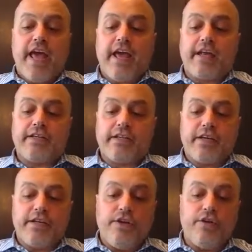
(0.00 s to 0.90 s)

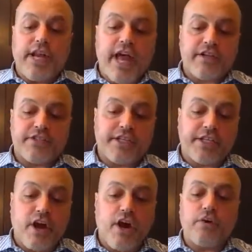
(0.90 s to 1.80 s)
And you can
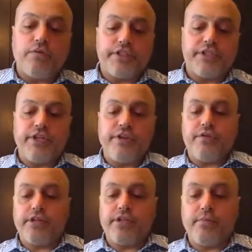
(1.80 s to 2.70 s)
actually go
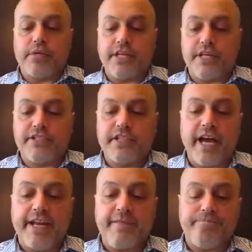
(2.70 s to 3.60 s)
to the DoubleClick
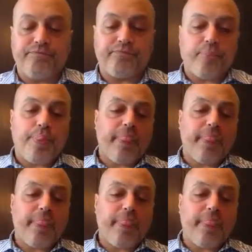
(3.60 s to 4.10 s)
site